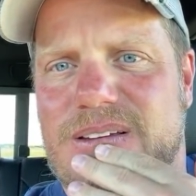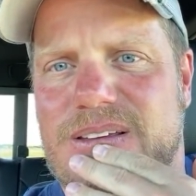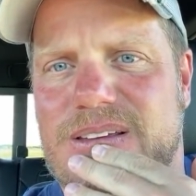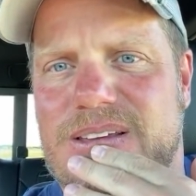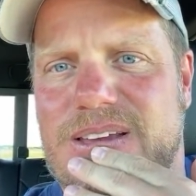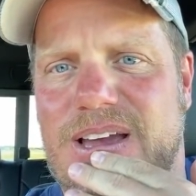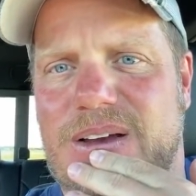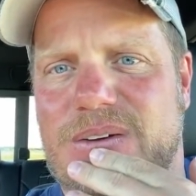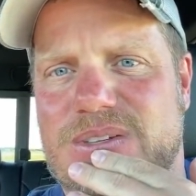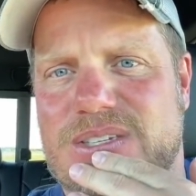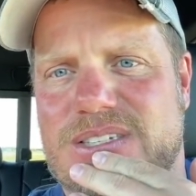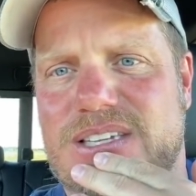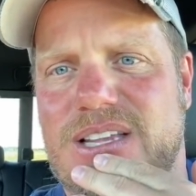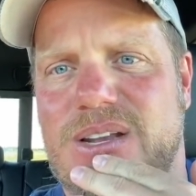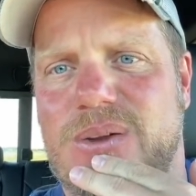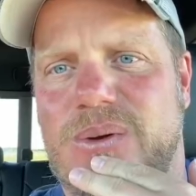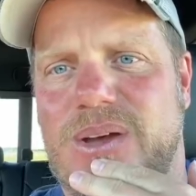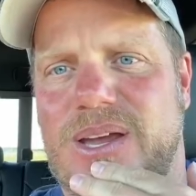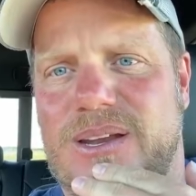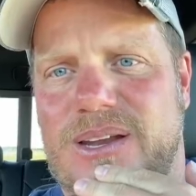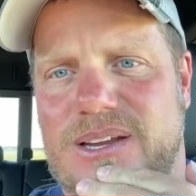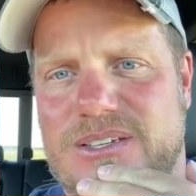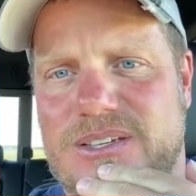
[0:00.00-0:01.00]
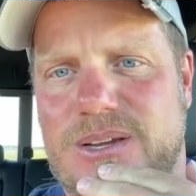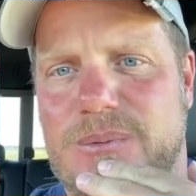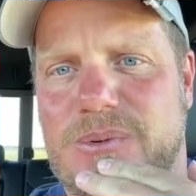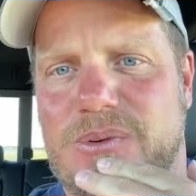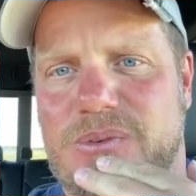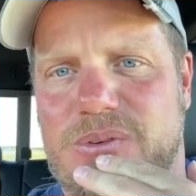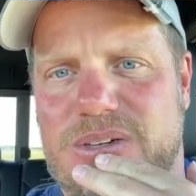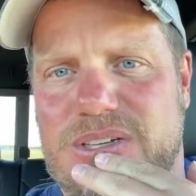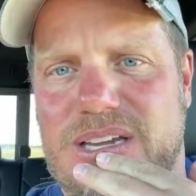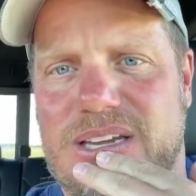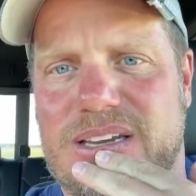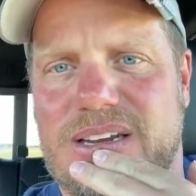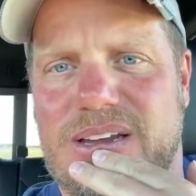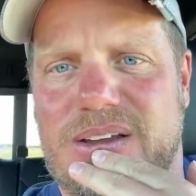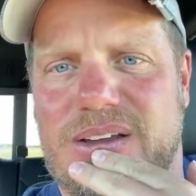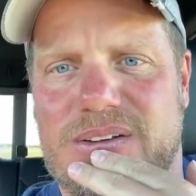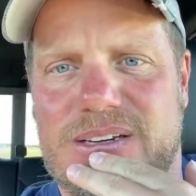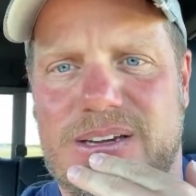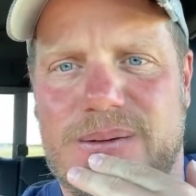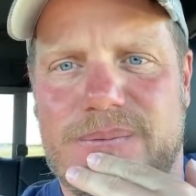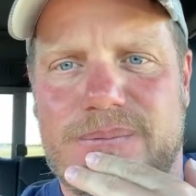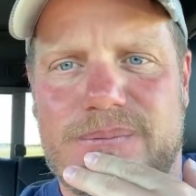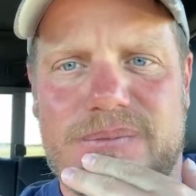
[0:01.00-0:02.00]
yeah, it was a silhouette. I saw it before it taken down.
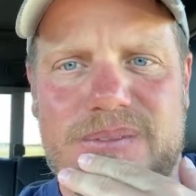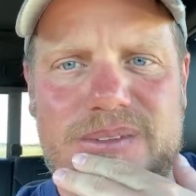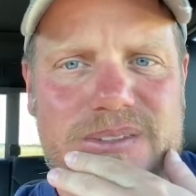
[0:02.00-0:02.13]
Yep.